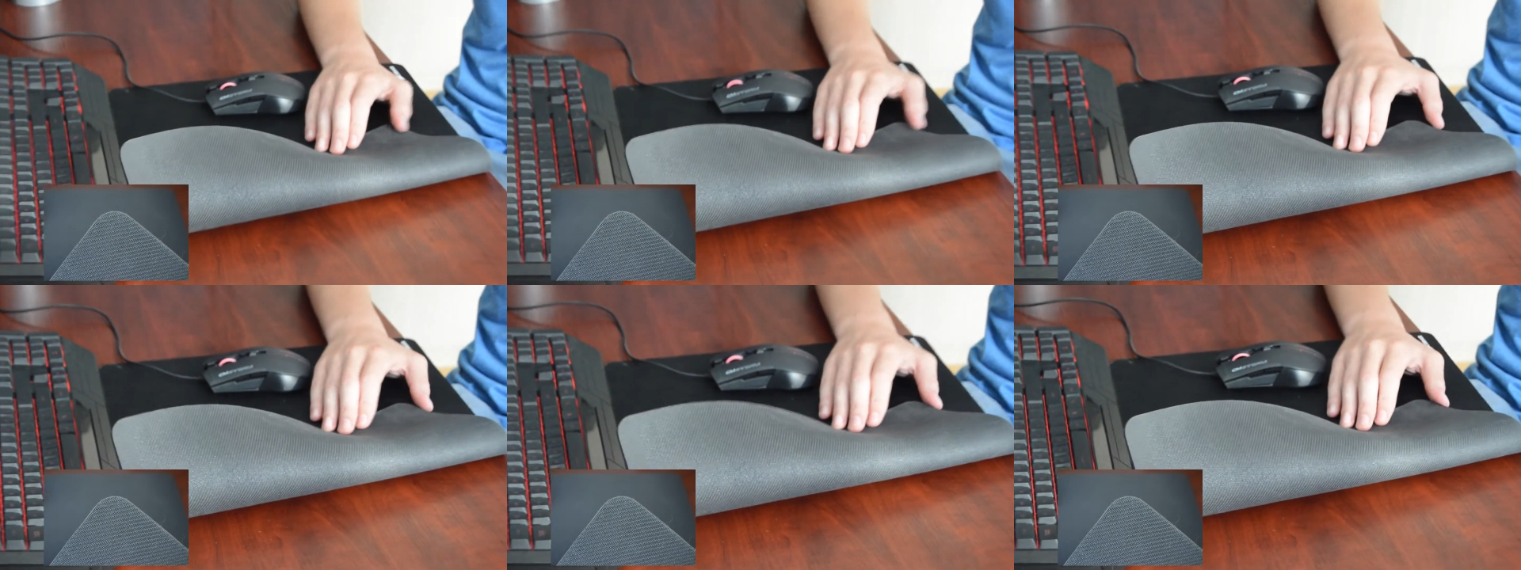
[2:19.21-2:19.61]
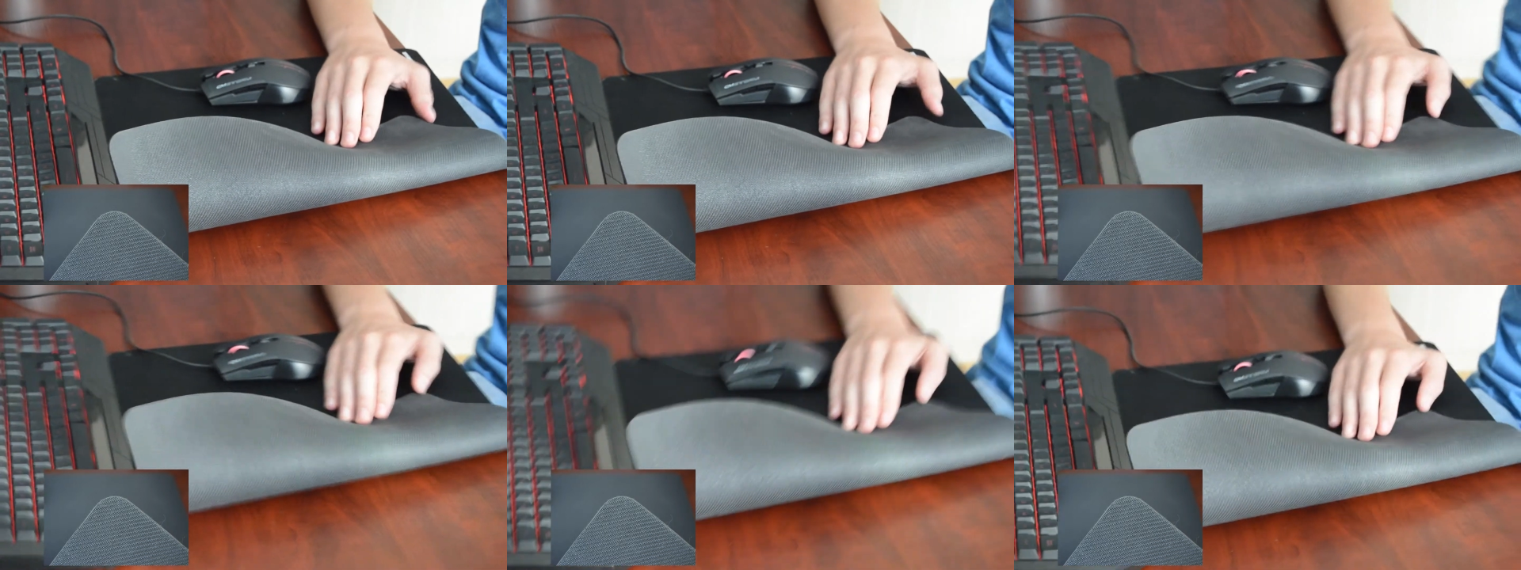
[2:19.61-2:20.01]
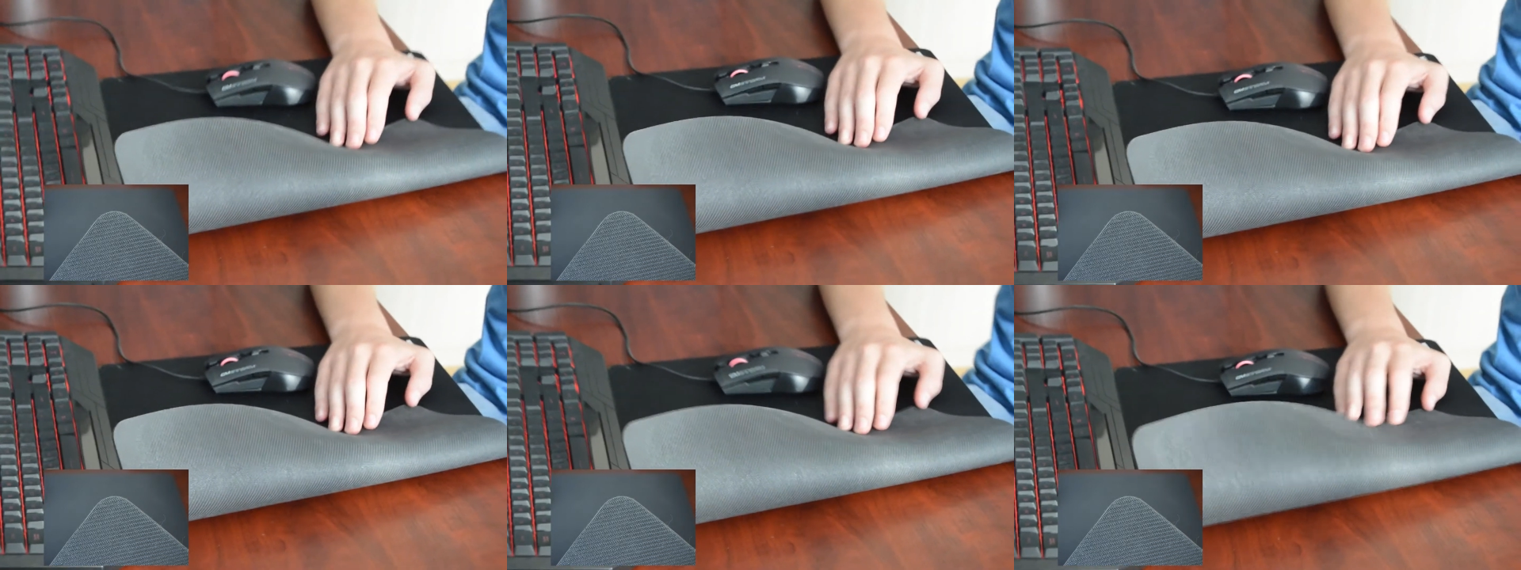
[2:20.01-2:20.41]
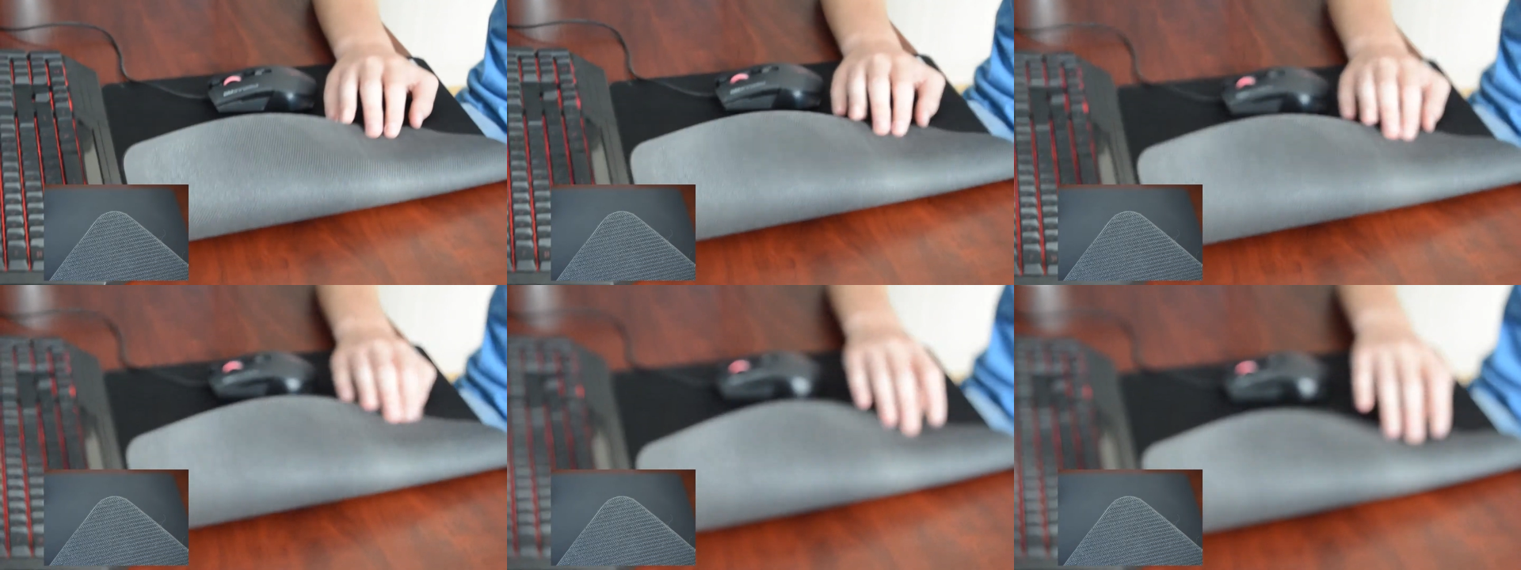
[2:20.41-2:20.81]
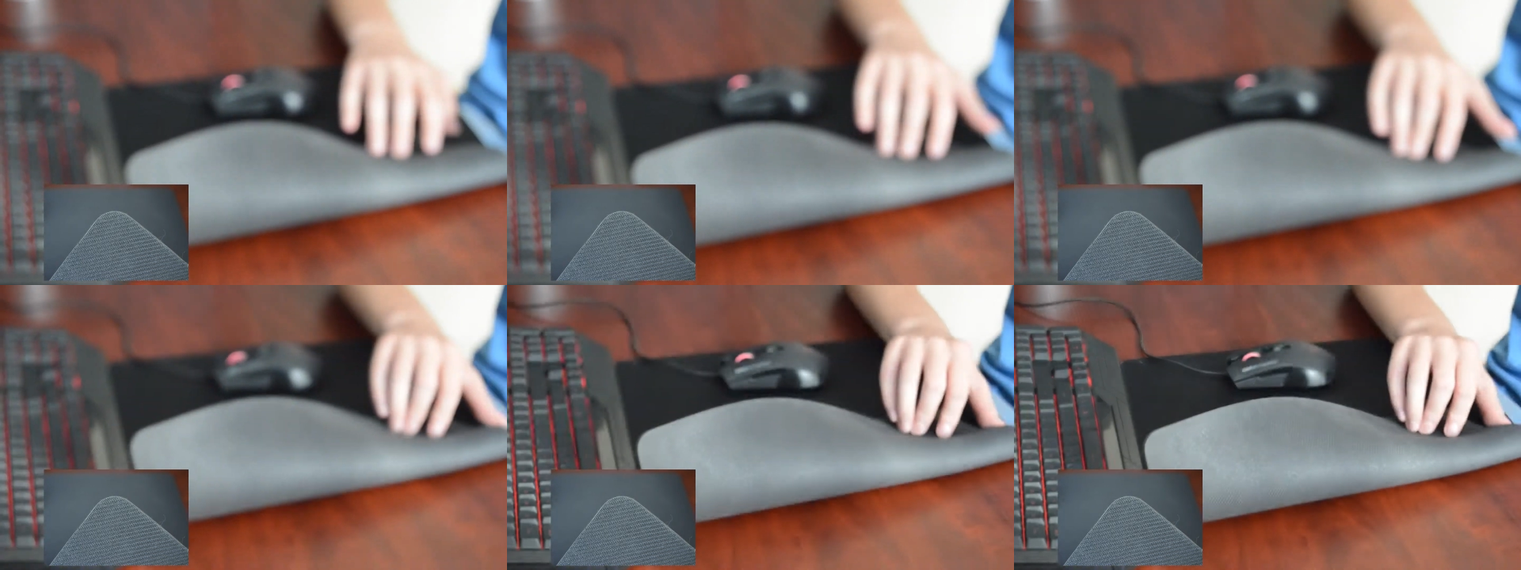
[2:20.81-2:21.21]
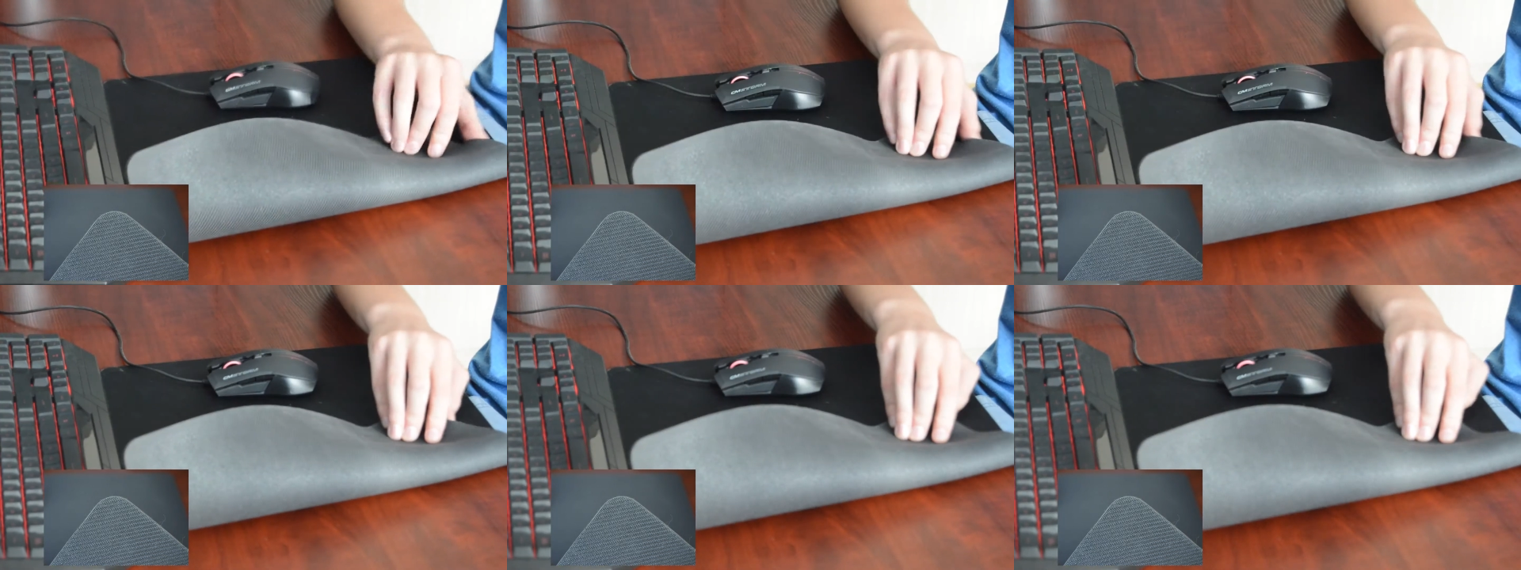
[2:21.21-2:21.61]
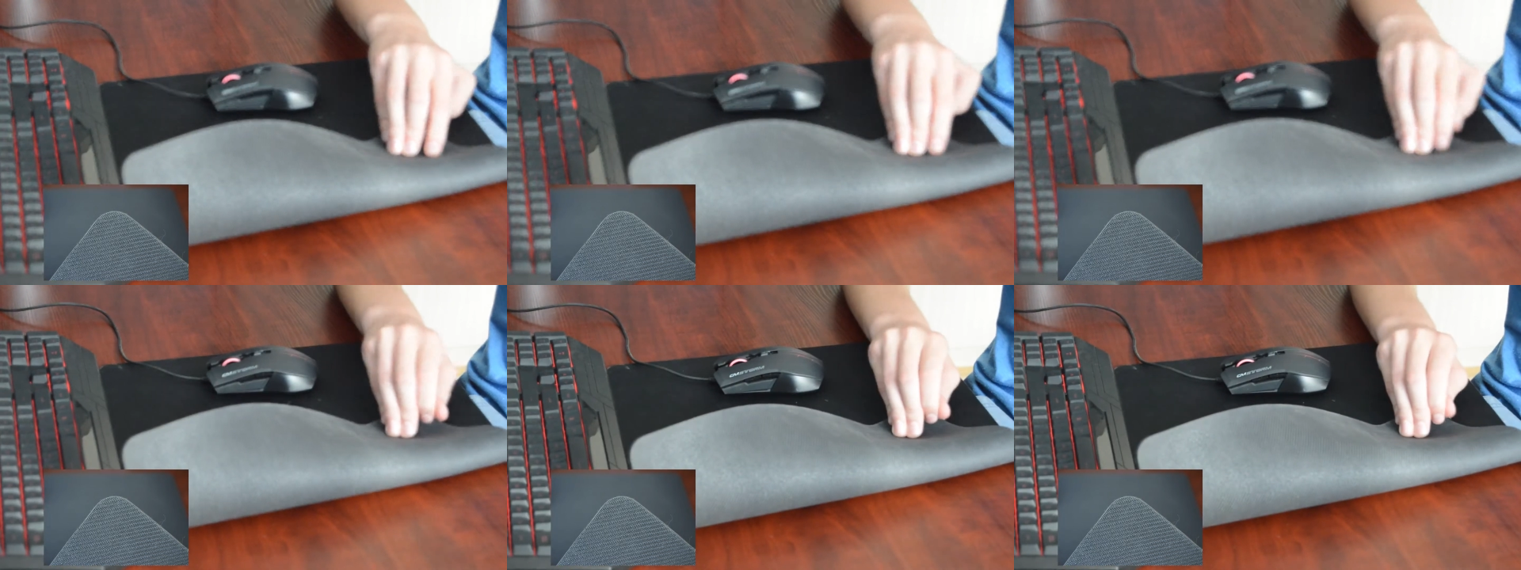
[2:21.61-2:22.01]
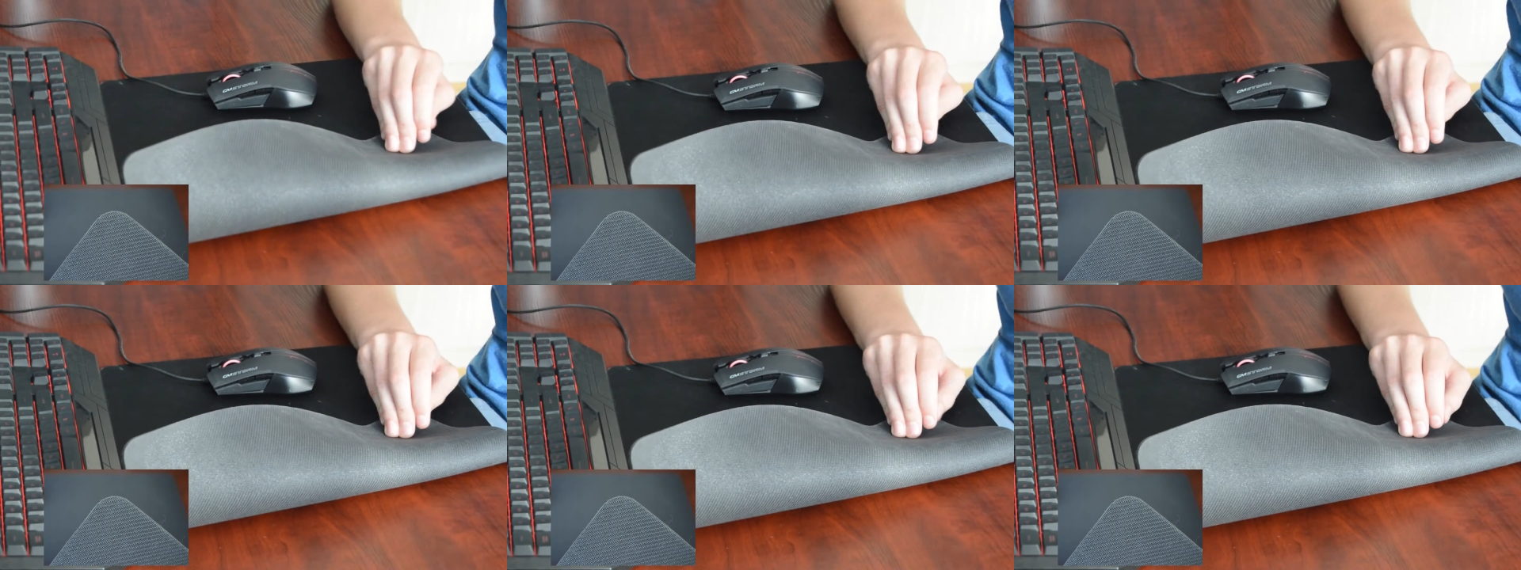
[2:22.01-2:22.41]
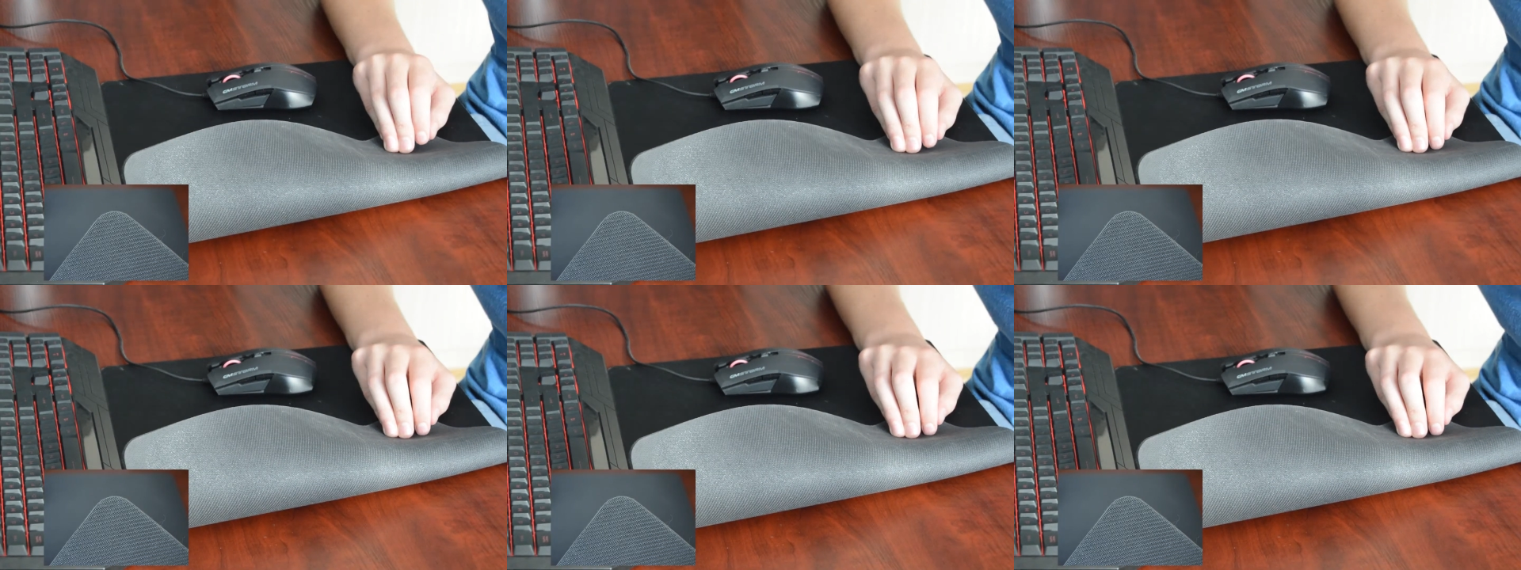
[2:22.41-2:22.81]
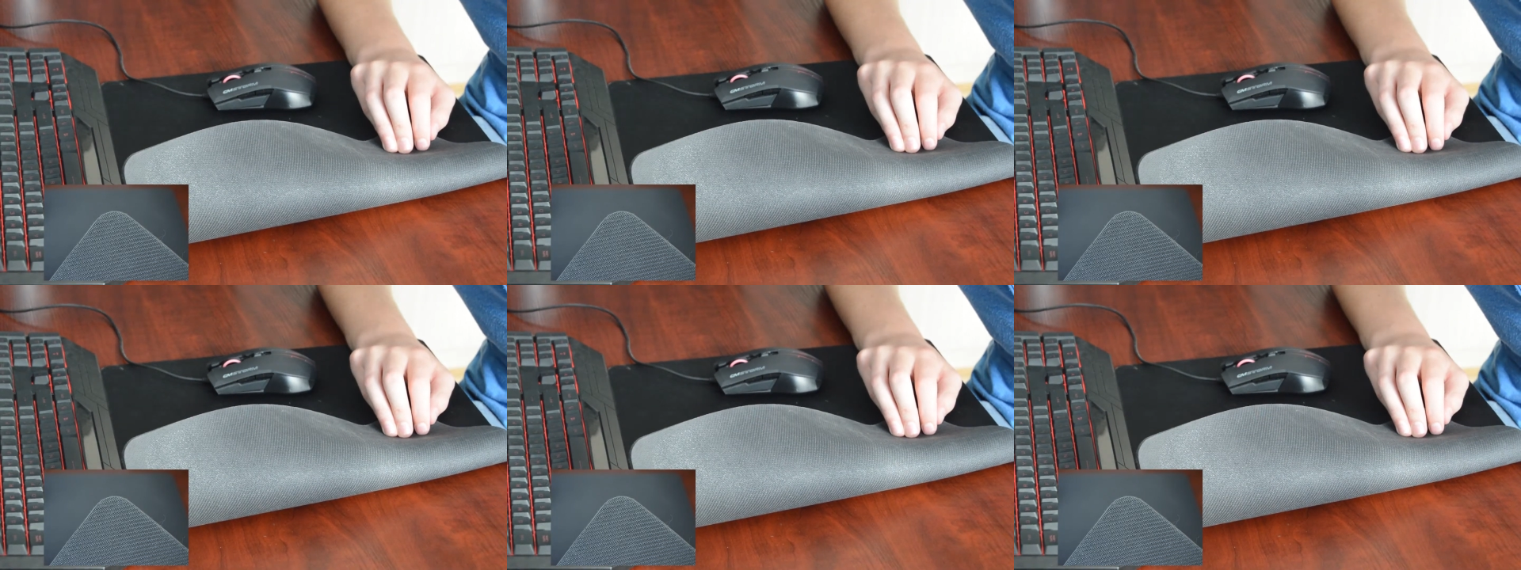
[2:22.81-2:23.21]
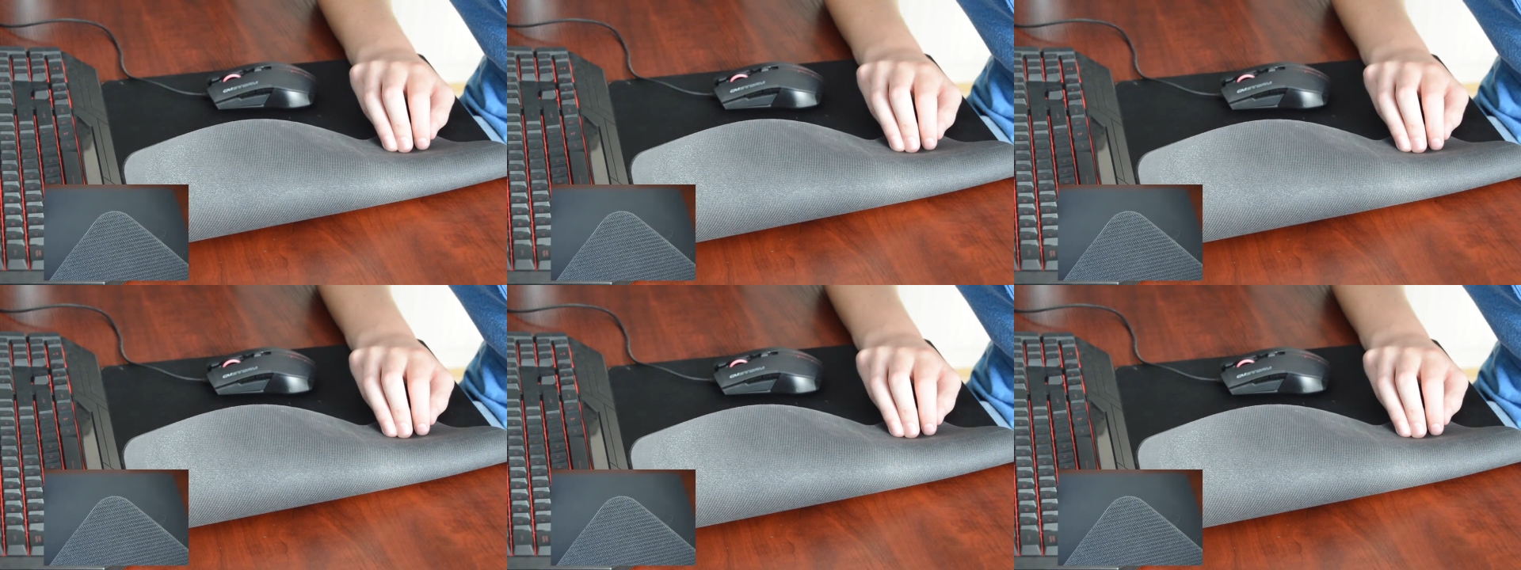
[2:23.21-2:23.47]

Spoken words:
Nobody's mouth can be seen.